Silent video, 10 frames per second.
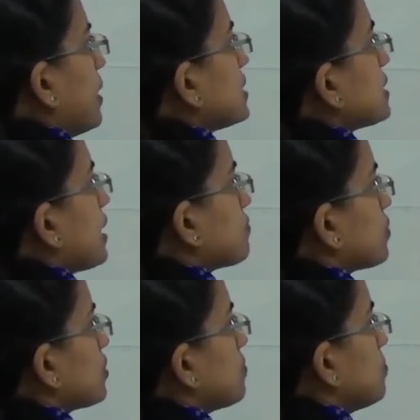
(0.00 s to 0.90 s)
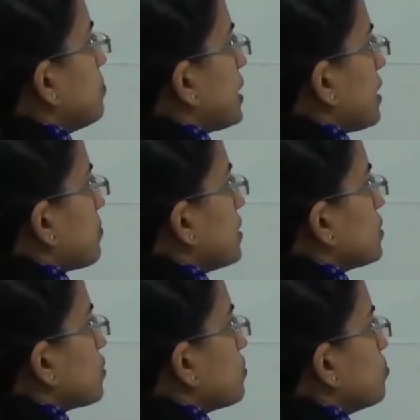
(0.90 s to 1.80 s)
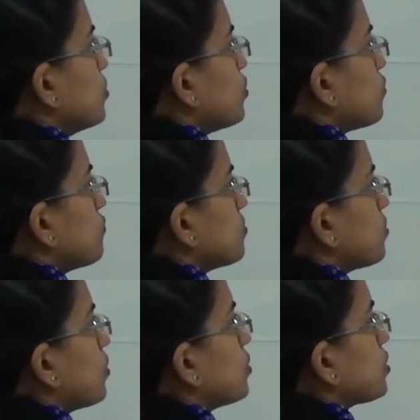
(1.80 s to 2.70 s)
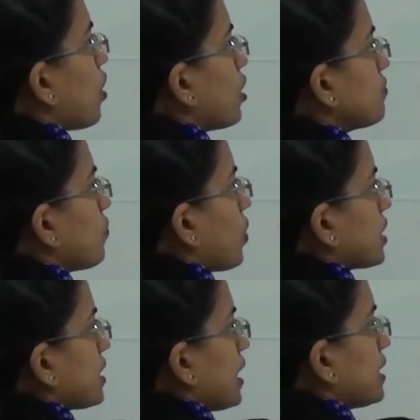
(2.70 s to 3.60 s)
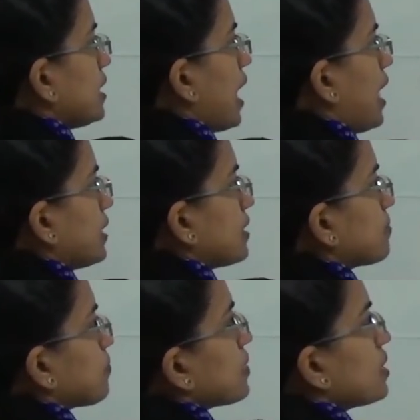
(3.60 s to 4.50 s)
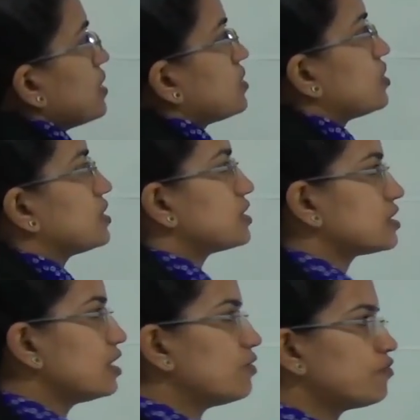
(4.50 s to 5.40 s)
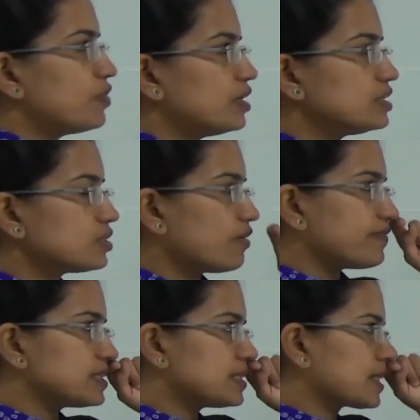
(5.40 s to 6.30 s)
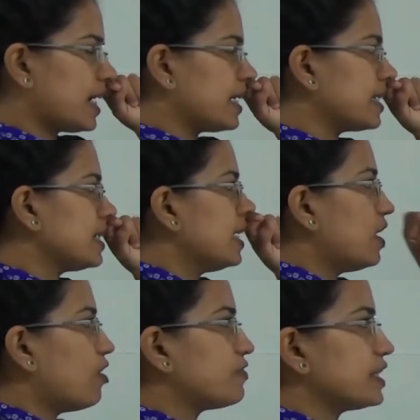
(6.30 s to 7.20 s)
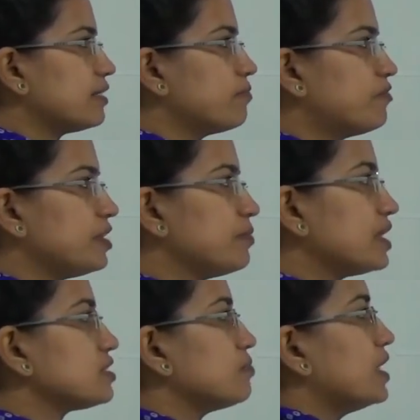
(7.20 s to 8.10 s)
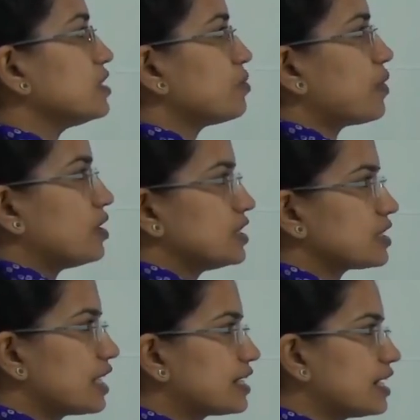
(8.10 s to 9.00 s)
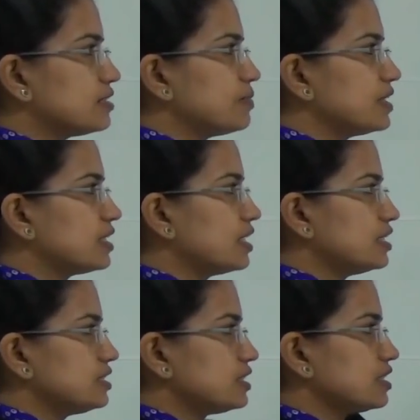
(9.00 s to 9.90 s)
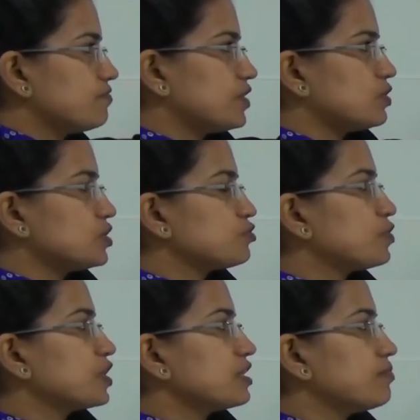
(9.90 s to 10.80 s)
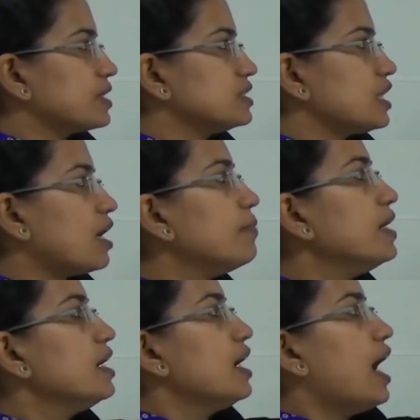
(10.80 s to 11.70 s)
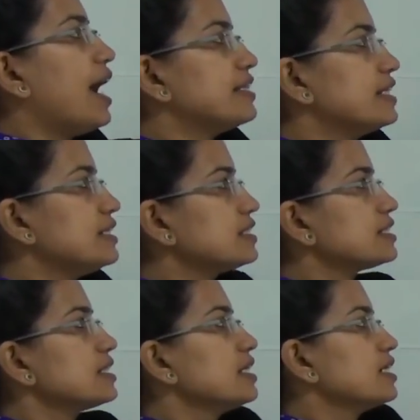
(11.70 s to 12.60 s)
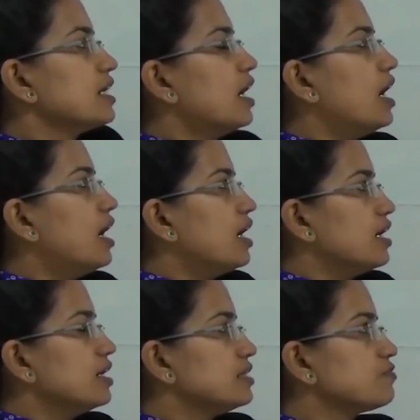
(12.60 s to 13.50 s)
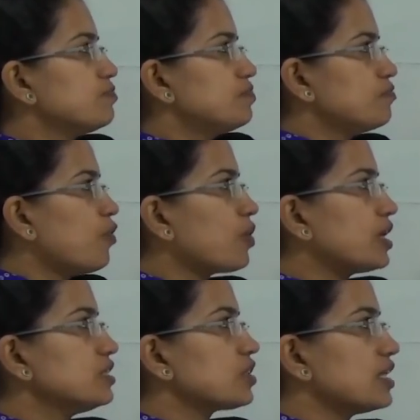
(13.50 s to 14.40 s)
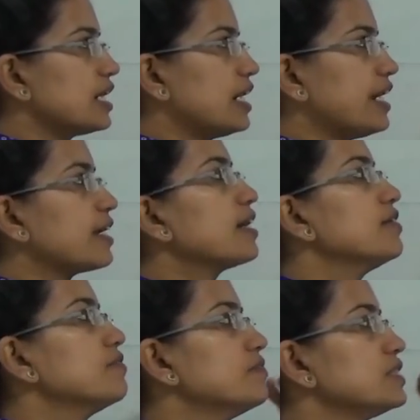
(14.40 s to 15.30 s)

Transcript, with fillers: that would be able to move both on water and land. So it's the first of its kind of an amphibious bus project that has been released in Firozpur in Punjab, and this is focused on the lake, which